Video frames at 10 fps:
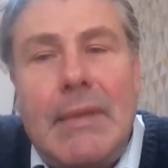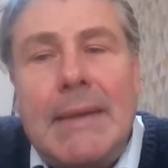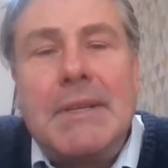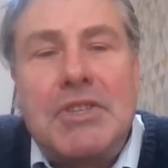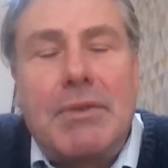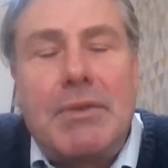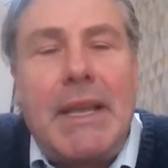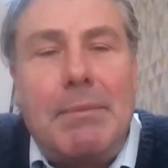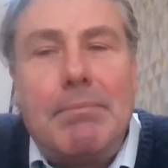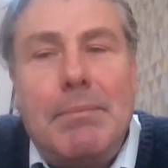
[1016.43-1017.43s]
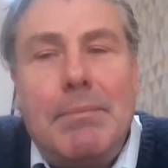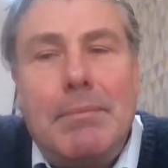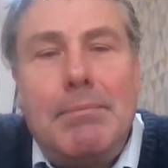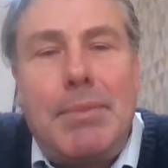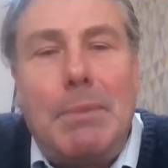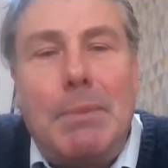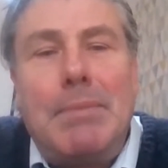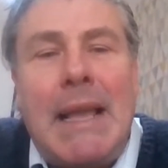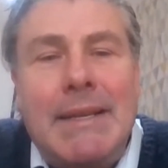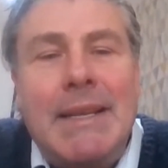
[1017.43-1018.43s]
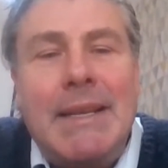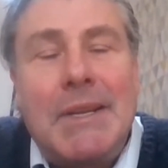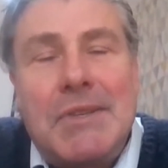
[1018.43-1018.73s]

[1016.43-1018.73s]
as the Australian pop band In